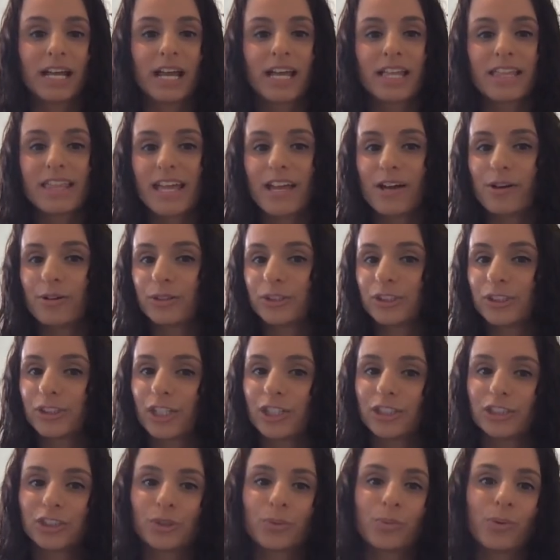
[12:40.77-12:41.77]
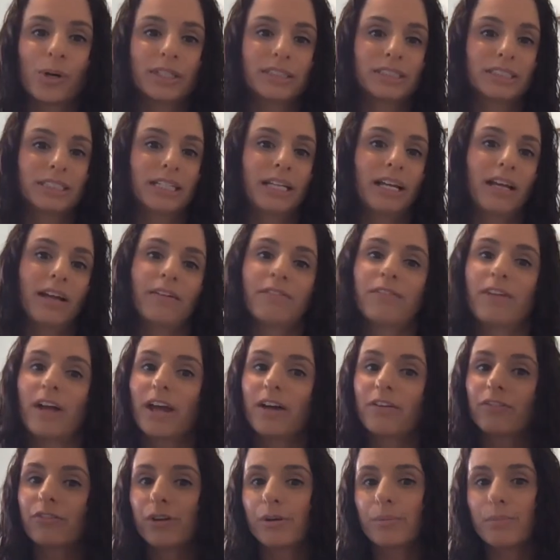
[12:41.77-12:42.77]
They'll start to want to give
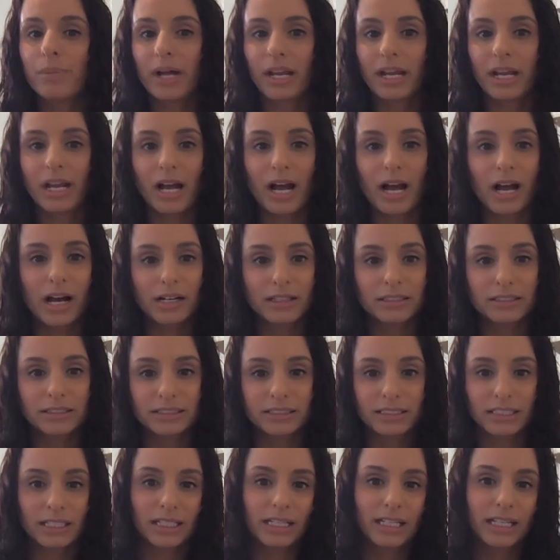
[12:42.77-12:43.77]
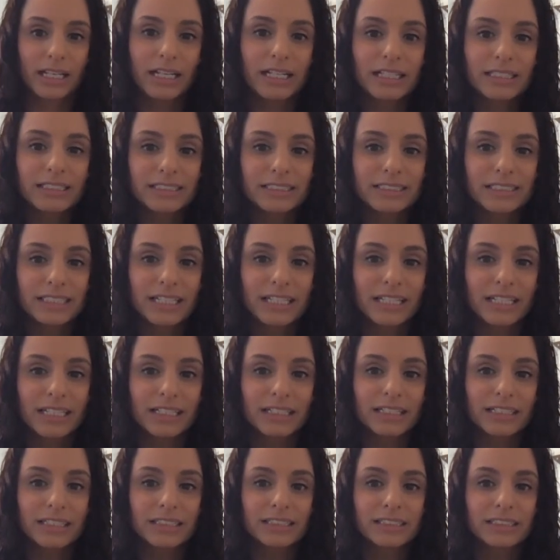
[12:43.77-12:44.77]
everybody hugs and
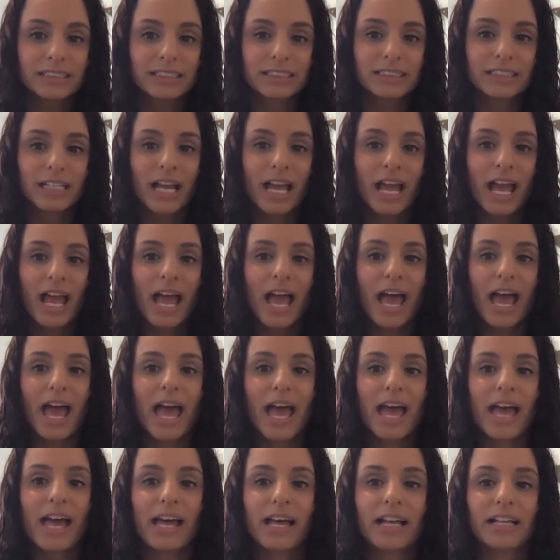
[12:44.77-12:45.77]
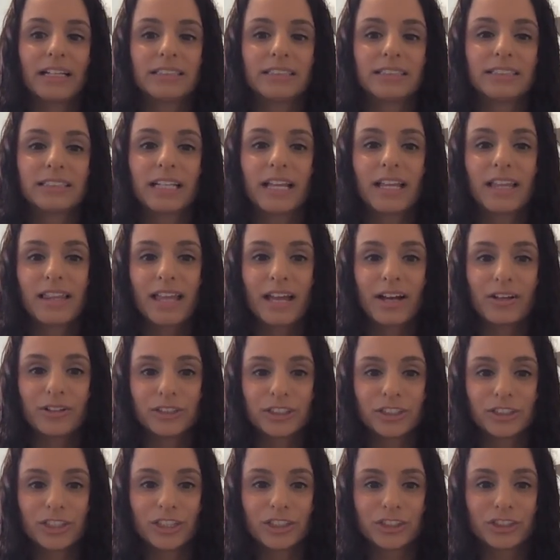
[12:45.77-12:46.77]
kisses, and they'll
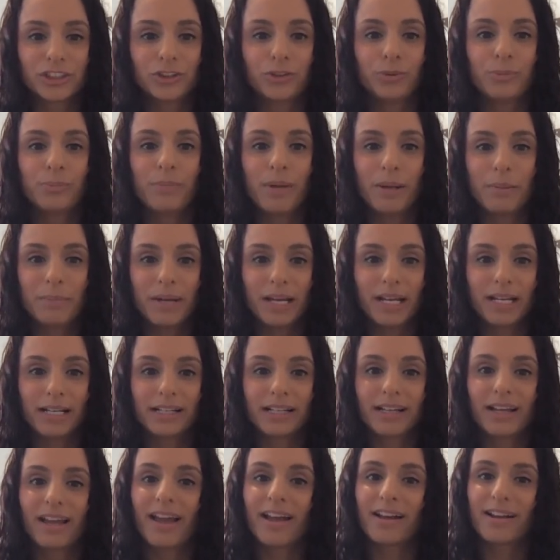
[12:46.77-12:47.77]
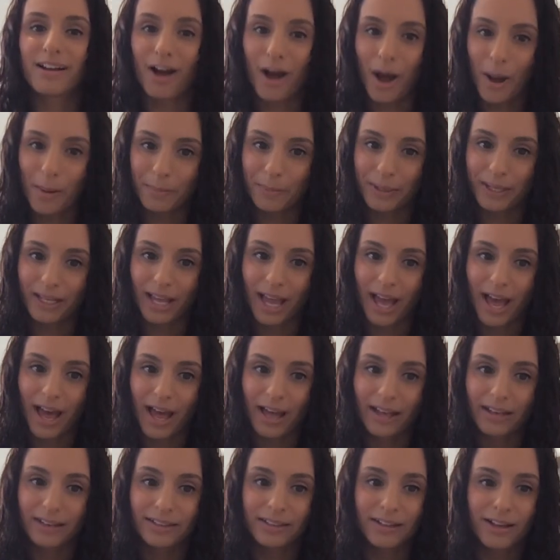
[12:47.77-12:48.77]
start to mimic and
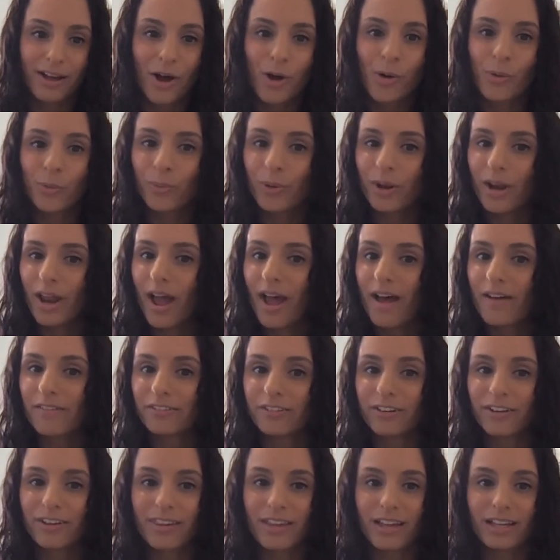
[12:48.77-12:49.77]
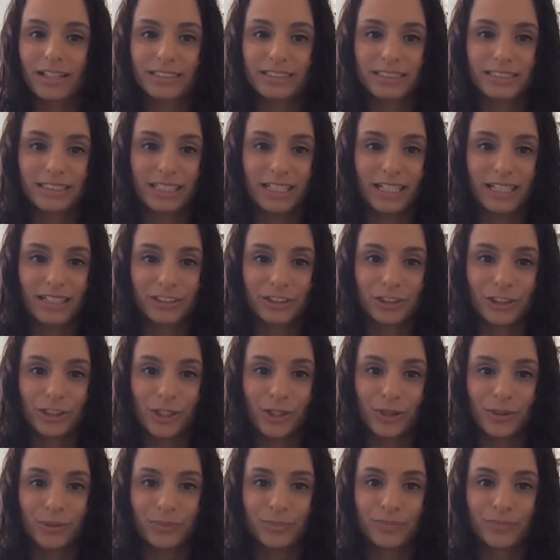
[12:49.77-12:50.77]
copycat whatever they see and do.
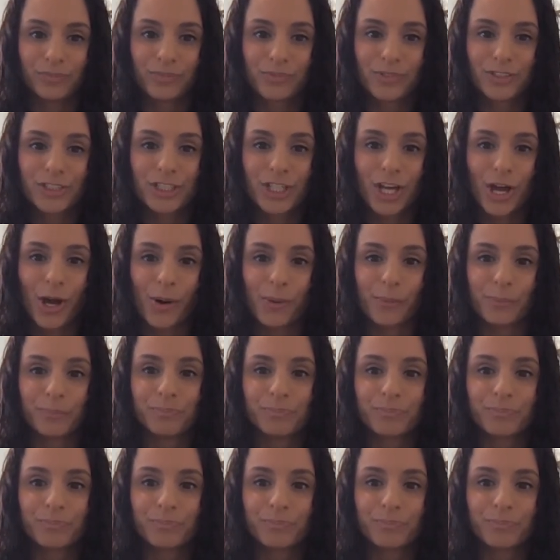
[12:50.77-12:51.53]
So